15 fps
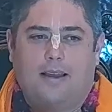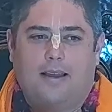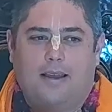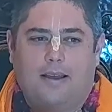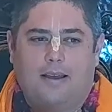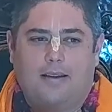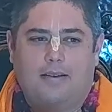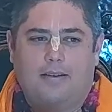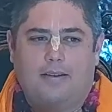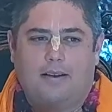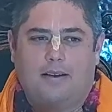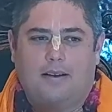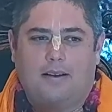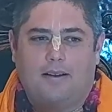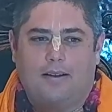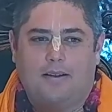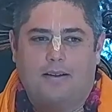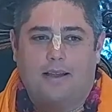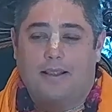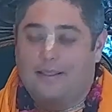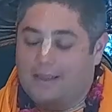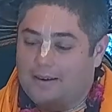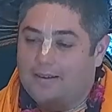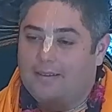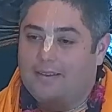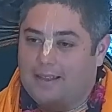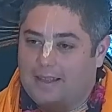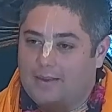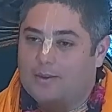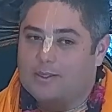And, uh, and
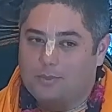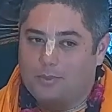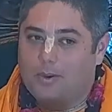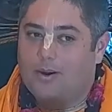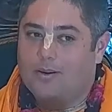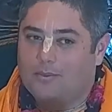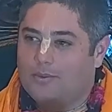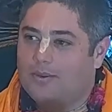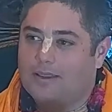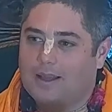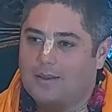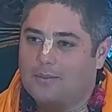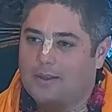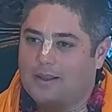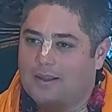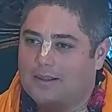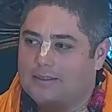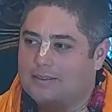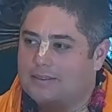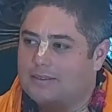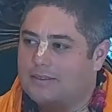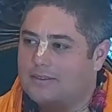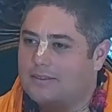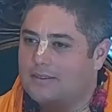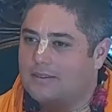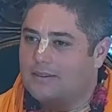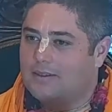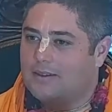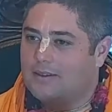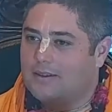literally he was born for that because,
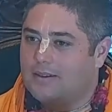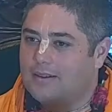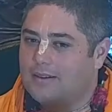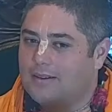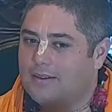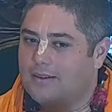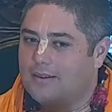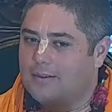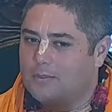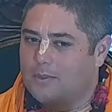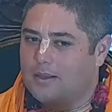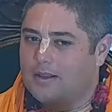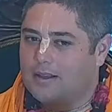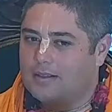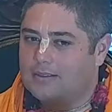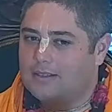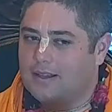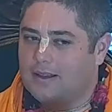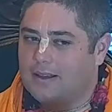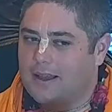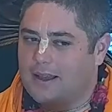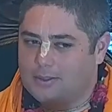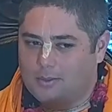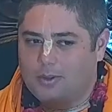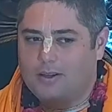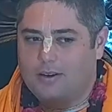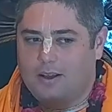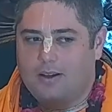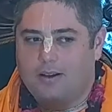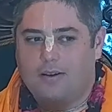because as we
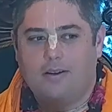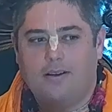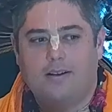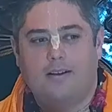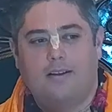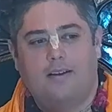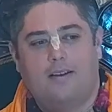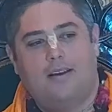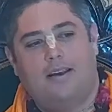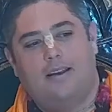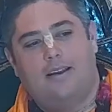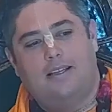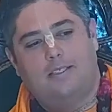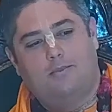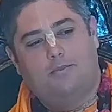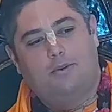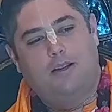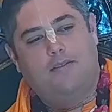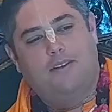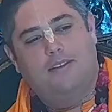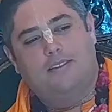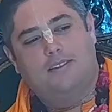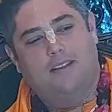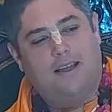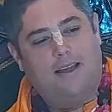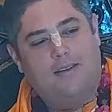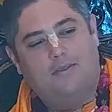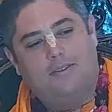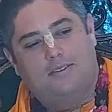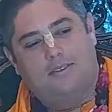know, in his previous
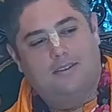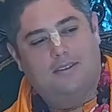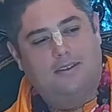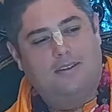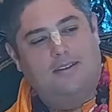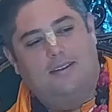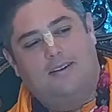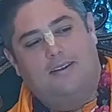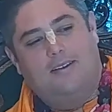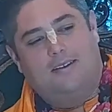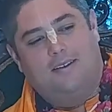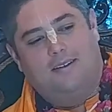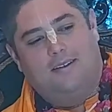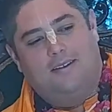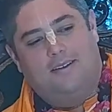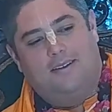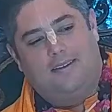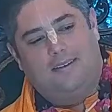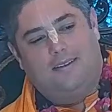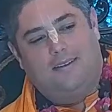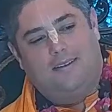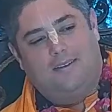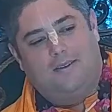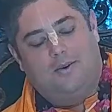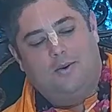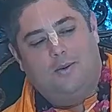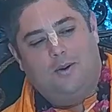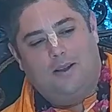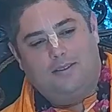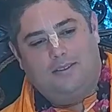lives, who
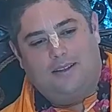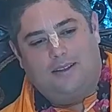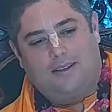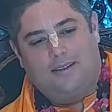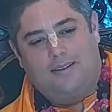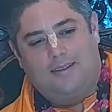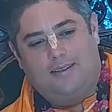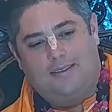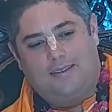was he?